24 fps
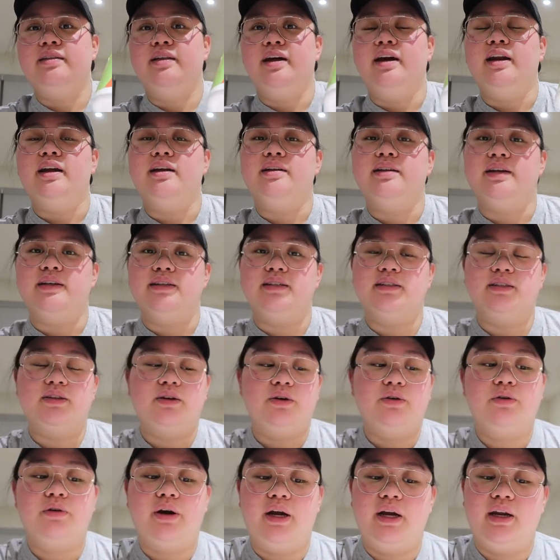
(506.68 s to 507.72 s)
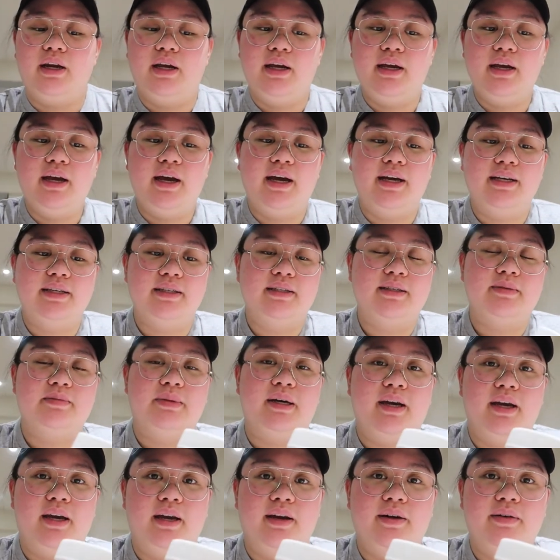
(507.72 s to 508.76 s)
that it doesn't go grainy as
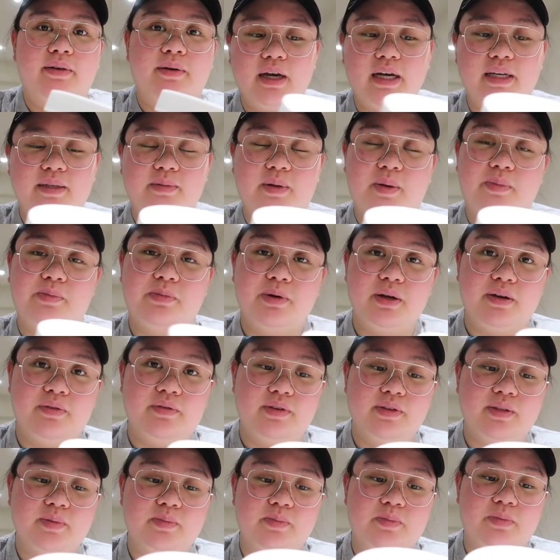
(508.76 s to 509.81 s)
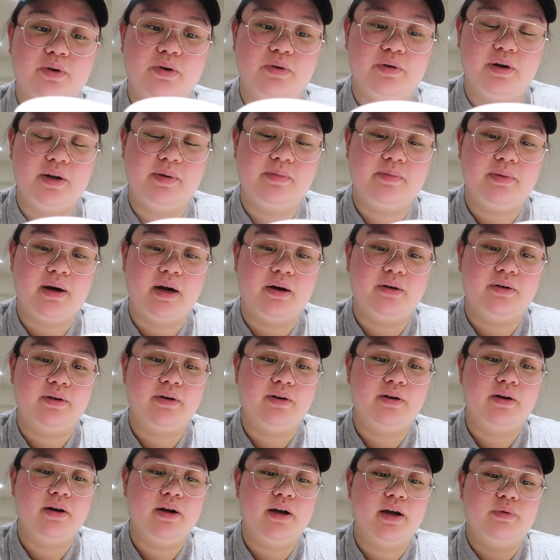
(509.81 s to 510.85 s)
my as my previous protein
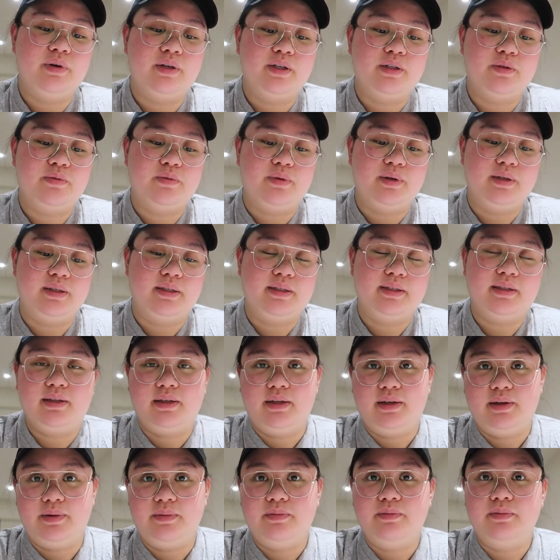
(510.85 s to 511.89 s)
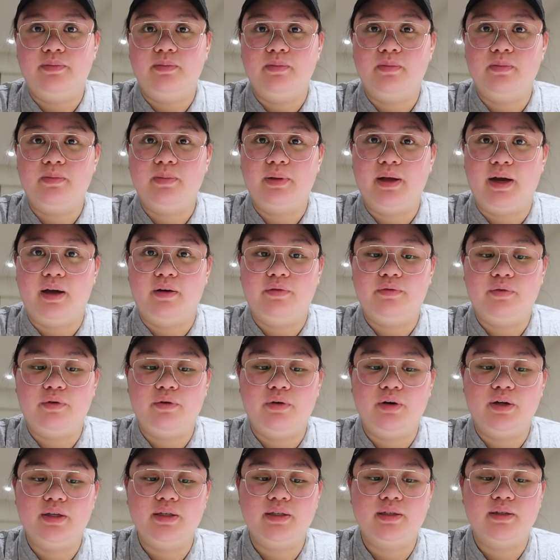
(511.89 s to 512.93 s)
powder, which was the Plant
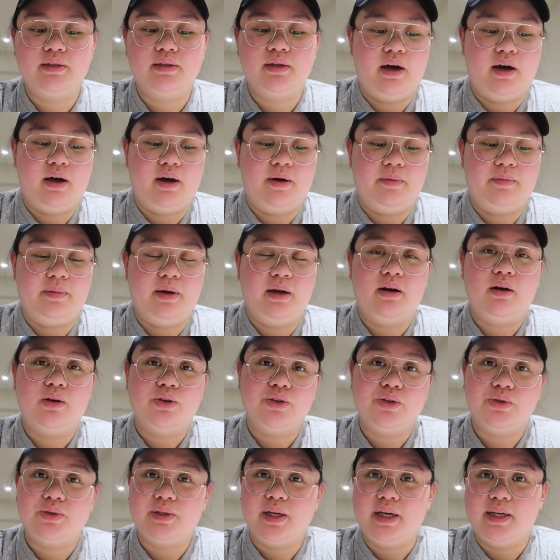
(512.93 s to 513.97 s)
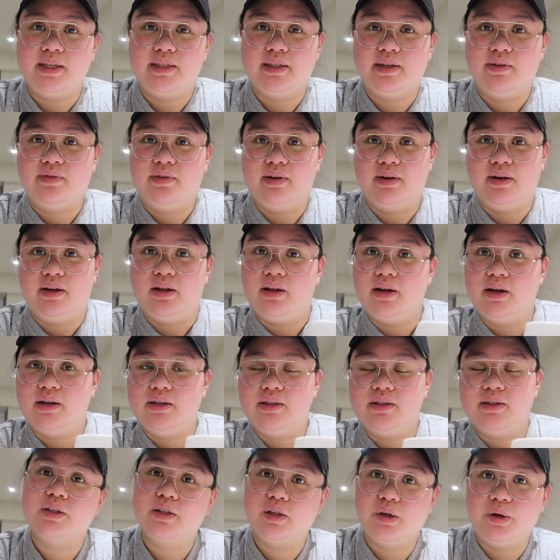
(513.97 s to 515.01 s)
Force. Um, it also tasted
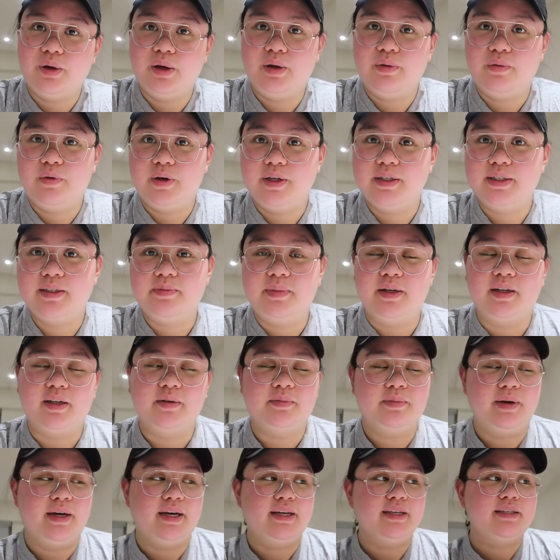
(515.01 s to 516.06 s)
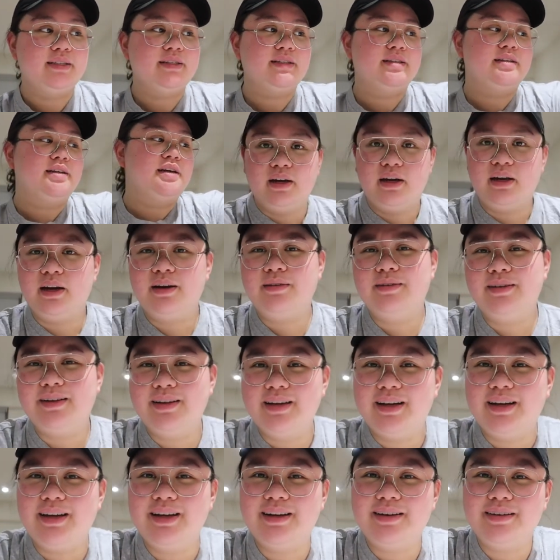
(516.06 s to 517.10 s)
vanilla, so it was milk based, and I
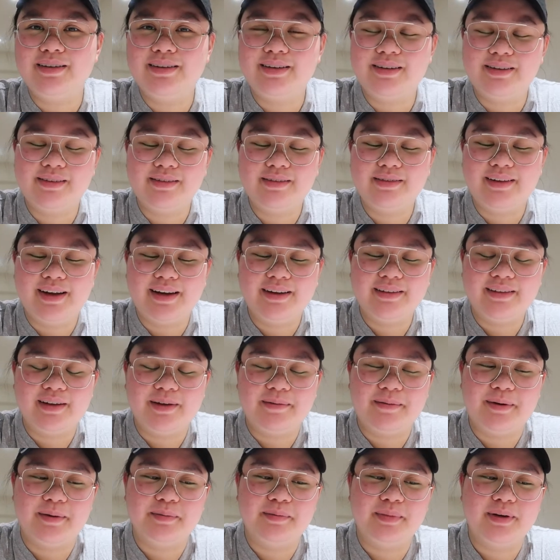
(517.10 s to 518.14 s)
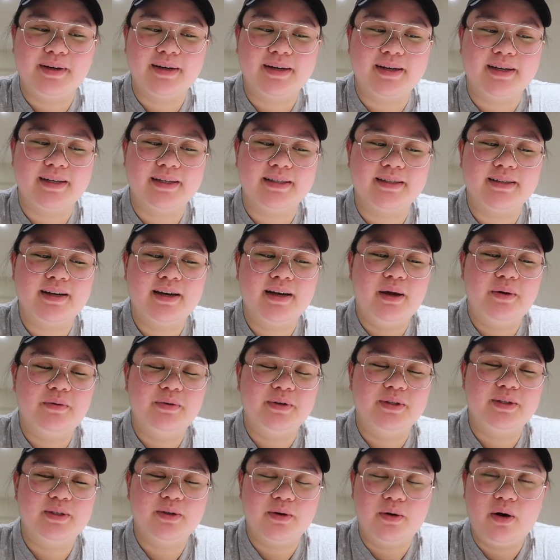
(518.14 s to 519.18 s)
really didn't like that one because it
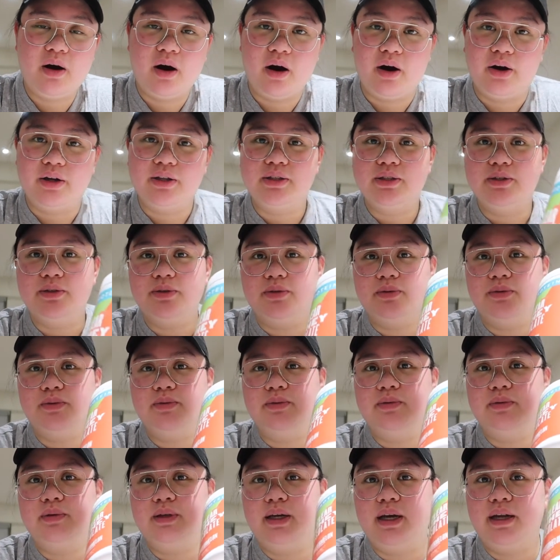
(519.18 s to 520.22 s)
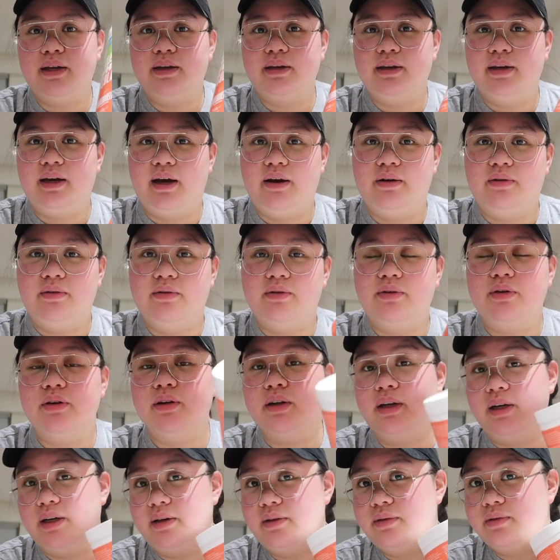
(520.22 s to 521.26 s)
was so hard to get down or
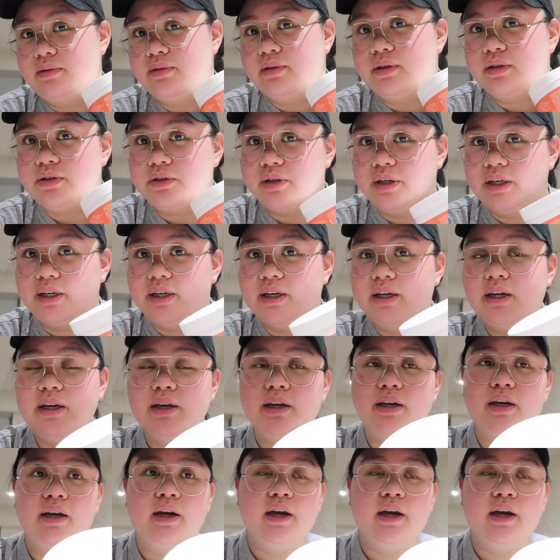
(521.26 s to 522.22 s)
like drink,